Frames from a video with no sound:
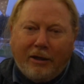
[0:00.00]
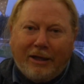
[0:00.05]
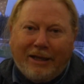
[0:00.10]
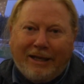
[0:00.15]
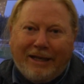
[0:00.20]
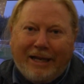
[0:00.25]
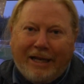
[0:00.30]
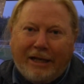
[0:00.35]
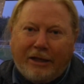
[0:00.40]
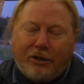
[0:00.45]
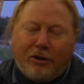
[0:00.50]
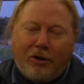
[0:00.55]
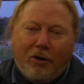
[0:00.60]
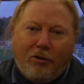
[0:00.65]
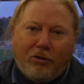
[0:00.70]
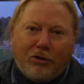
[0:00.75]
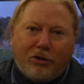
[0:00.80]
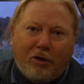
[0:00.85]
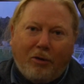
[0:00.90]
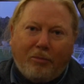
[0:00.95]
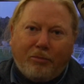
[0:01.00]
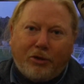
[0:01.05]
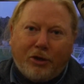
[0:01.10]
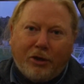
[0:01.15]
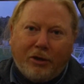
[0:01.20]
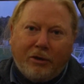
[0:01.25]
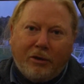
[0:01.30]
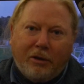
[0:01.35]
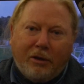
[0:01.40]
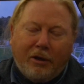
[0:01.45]
the least cost
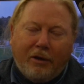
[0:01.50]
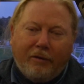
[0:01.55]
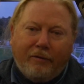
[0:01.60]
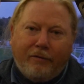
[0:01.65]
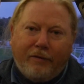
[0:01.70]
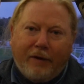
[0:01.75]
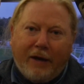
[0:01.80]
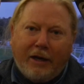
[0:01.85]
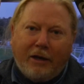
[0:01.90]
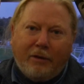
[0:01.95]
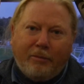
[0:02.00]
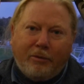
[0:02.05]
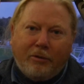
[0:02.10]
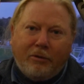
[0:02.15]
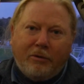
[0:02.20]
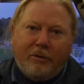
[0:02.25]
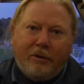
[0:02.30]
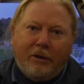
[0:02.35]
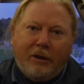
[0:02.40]
option available.